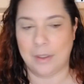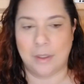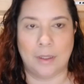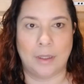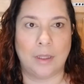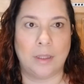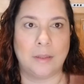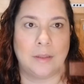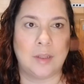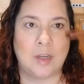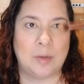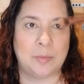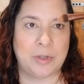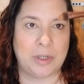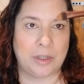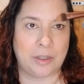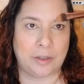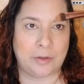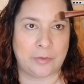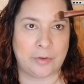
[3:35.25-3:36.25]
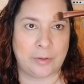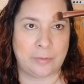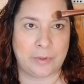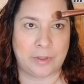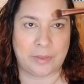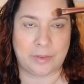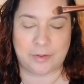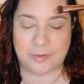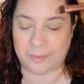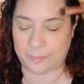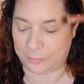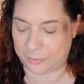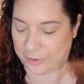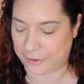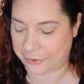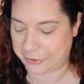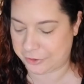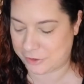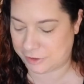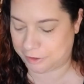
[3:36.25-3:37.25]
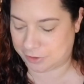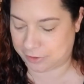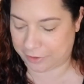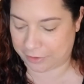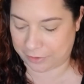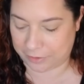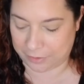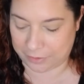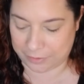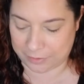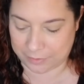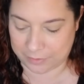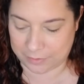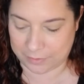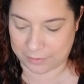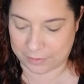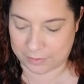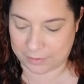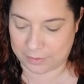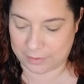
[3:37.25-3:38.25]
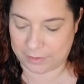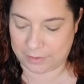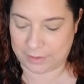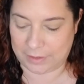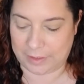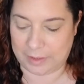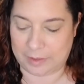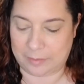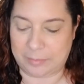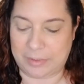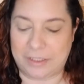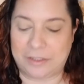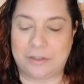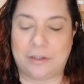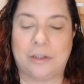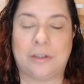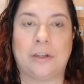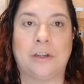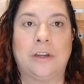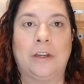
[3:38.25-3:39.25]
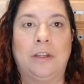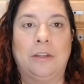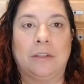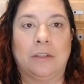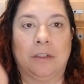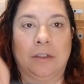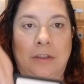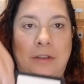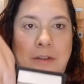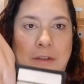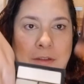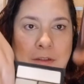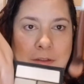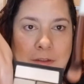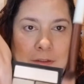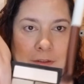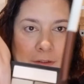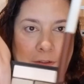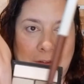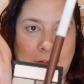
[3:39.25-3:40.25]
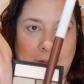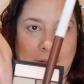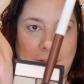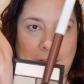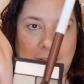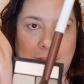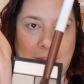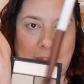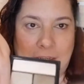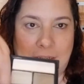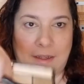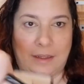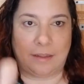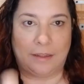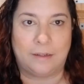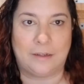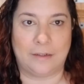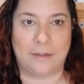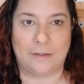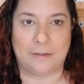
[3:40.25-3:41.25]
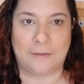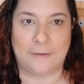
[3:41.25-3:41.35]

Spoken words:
And then I'm going to go in with this brush here, hit up my darker color, that guy there.